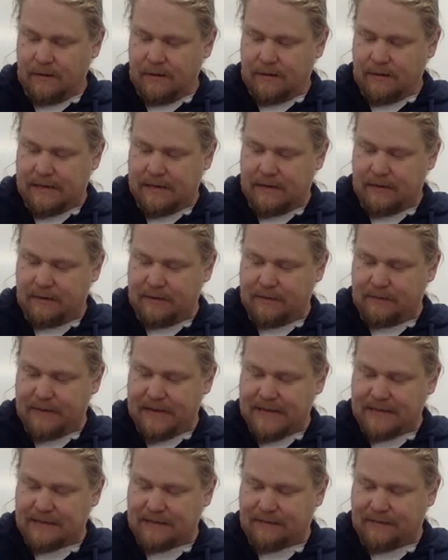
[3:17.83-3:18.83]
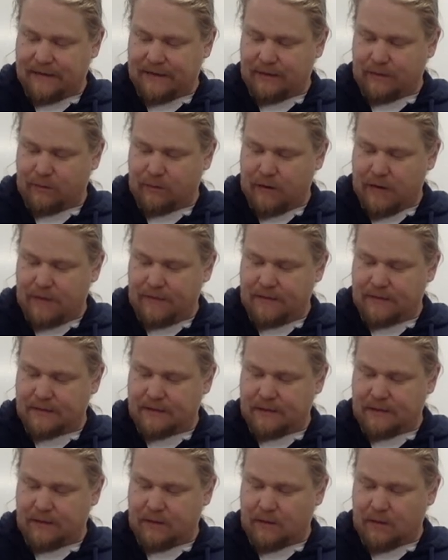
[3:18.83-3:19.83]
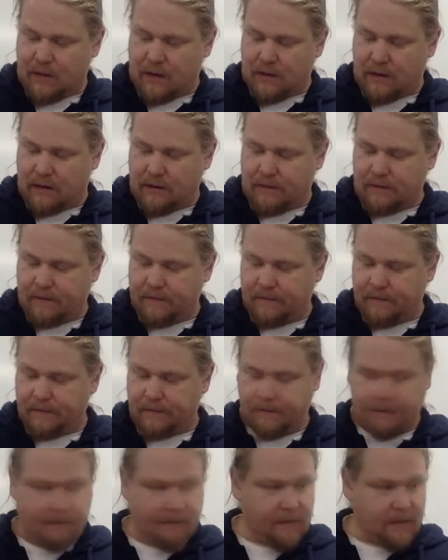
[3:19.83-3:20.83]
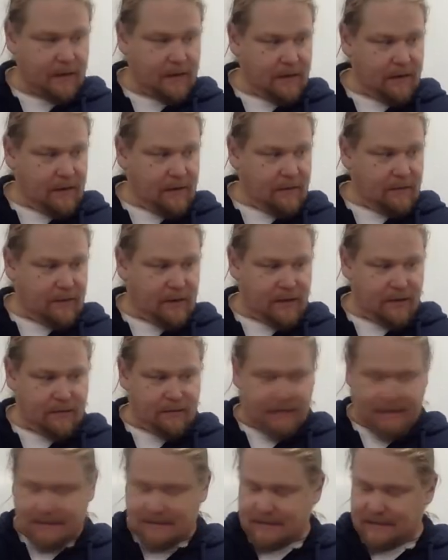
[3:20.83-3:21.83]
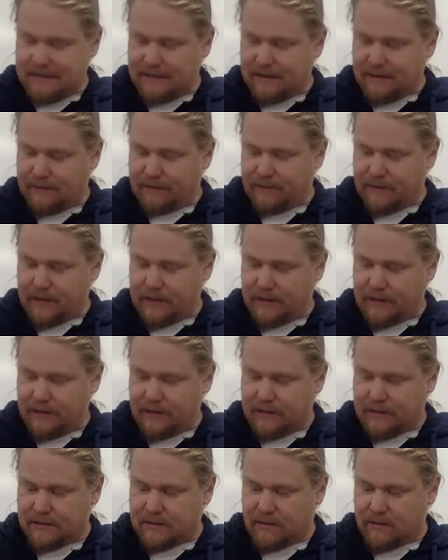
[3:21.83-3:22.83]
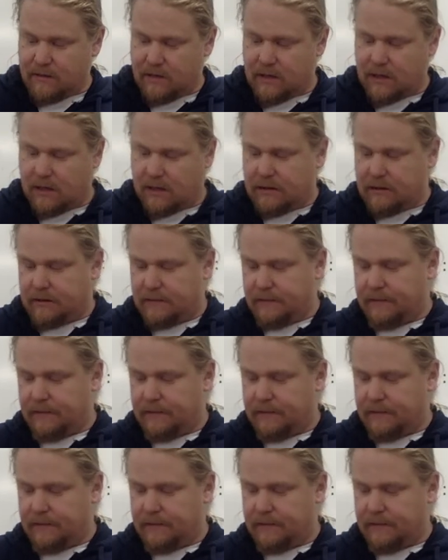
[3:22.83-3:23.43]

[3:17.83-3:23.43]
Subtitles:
Now, it'd be best if I could run this underwater, but my sink up front here doesn't work.